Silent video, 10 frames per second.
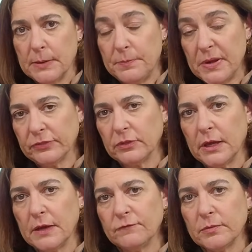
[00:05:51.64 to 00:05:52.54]

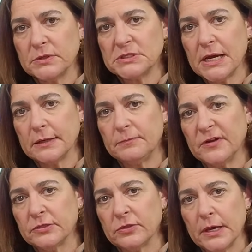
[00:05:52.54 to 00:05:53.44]
Bethlehem, from the town of
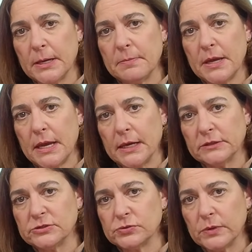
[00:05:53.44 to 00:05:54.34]
Bethlehem and
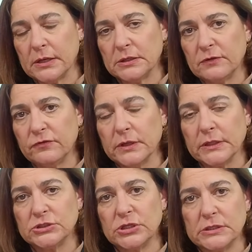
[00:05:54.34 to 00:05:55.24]
the surrounding
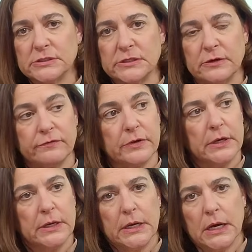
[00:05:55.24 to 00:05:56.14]
villages of
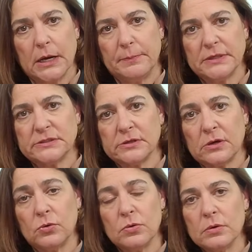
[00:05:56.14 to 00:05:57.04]
Beit
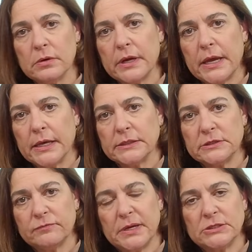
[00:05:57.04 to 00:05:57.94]
Sahur
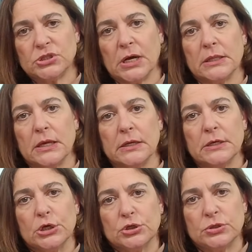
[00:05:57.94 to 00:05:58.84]
and Beit Jala
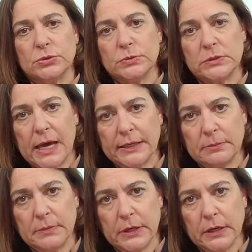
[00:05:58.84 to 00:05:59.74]
to Latin
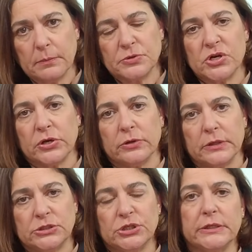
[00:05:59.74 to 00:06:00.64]
America,
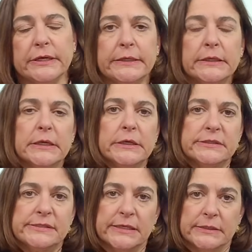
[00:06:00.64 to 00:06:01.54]
particularly Chile,
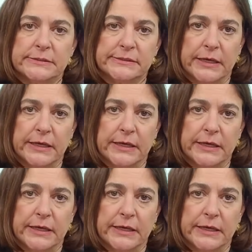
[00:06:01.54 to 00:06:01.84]
since